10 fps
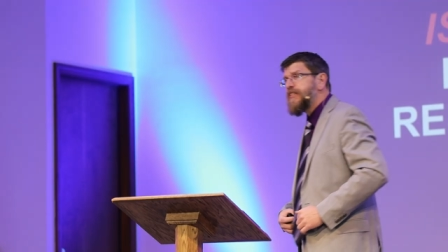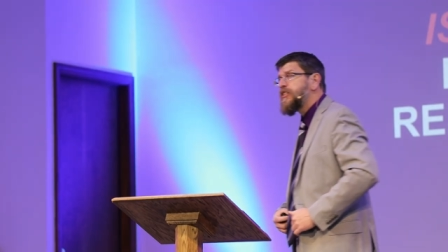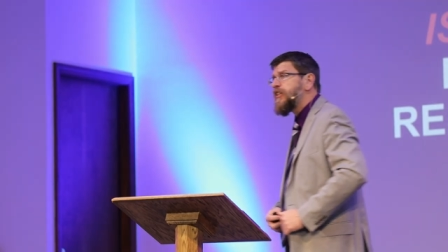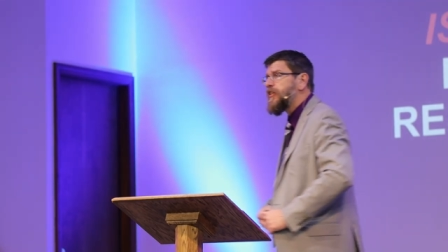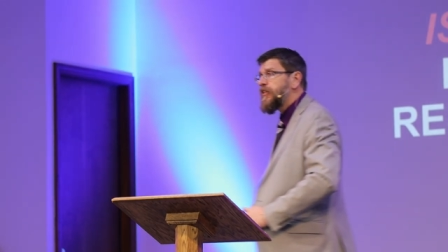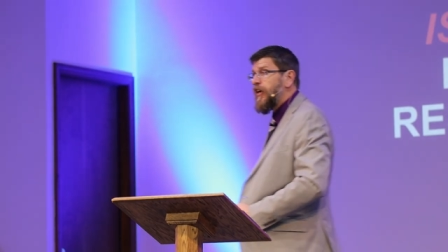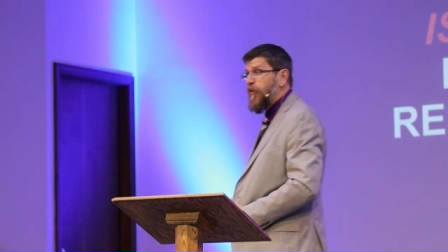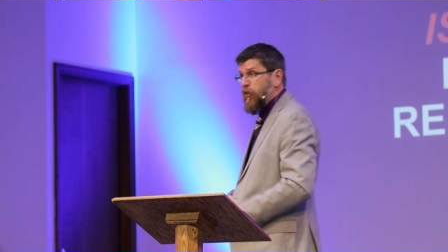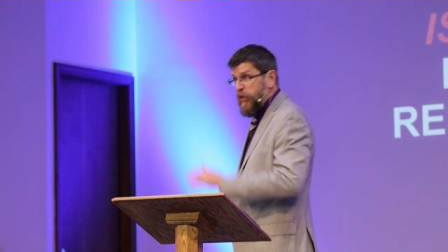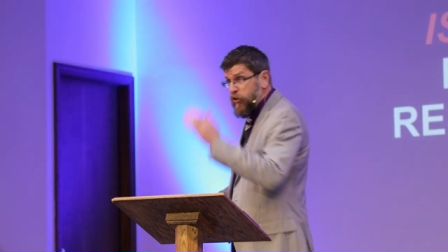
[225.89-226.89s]
let's get
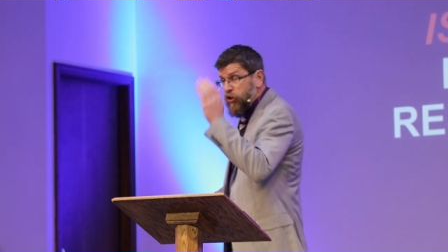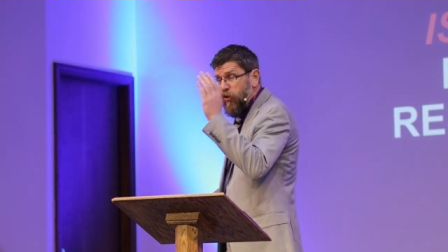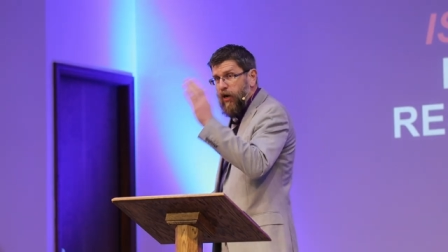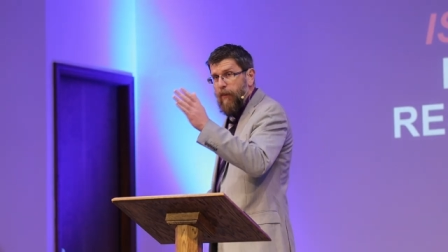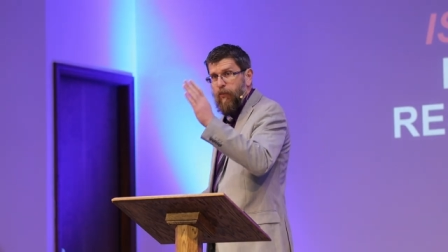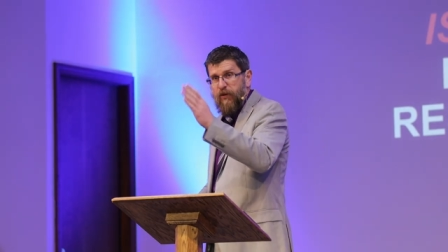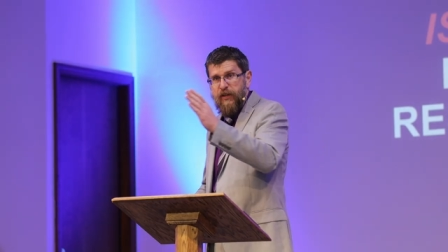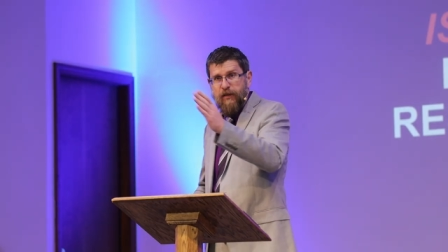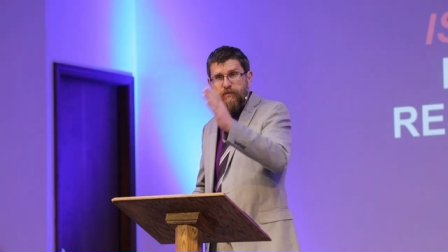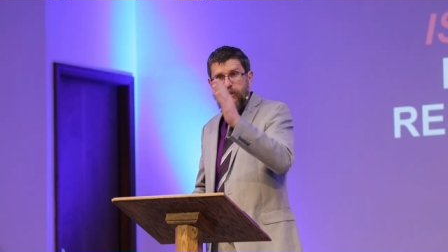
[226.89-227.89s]
together. Let's go up with
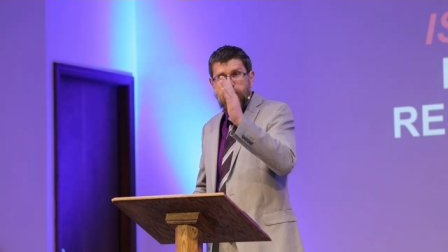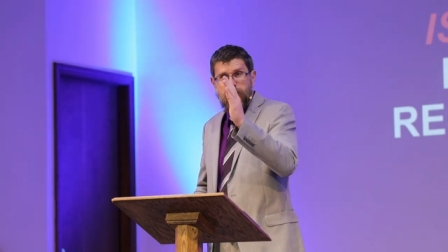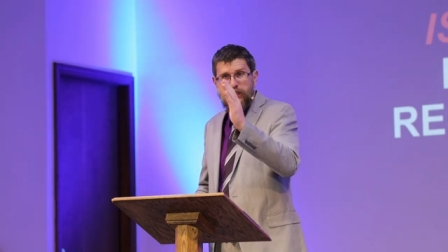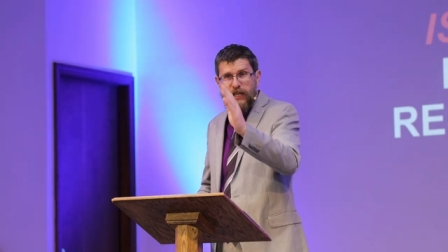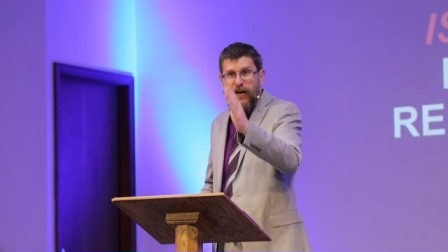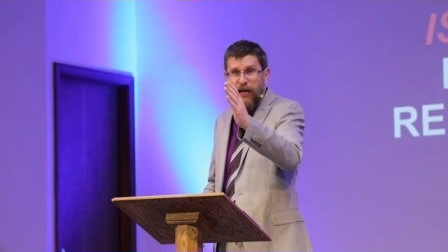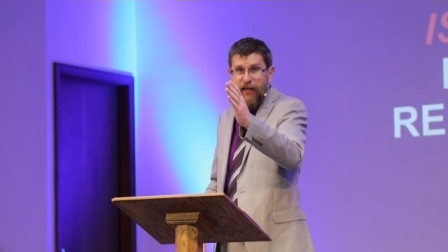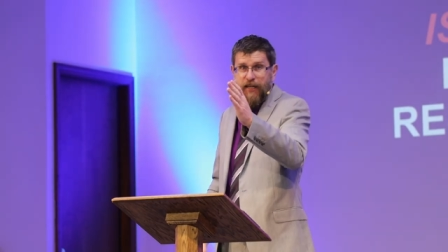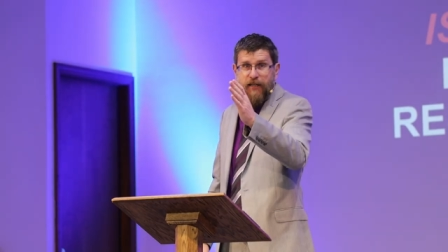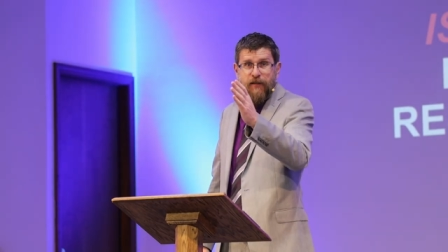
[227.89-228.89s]
him to
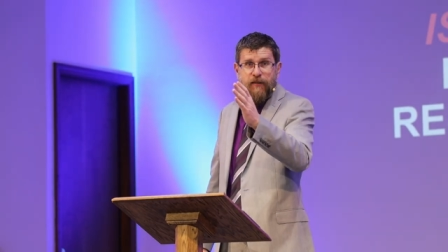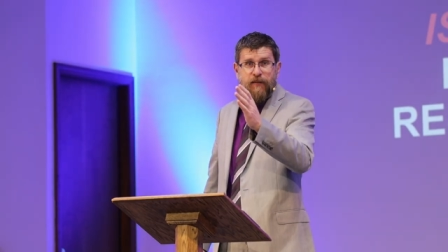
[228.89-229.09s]
die.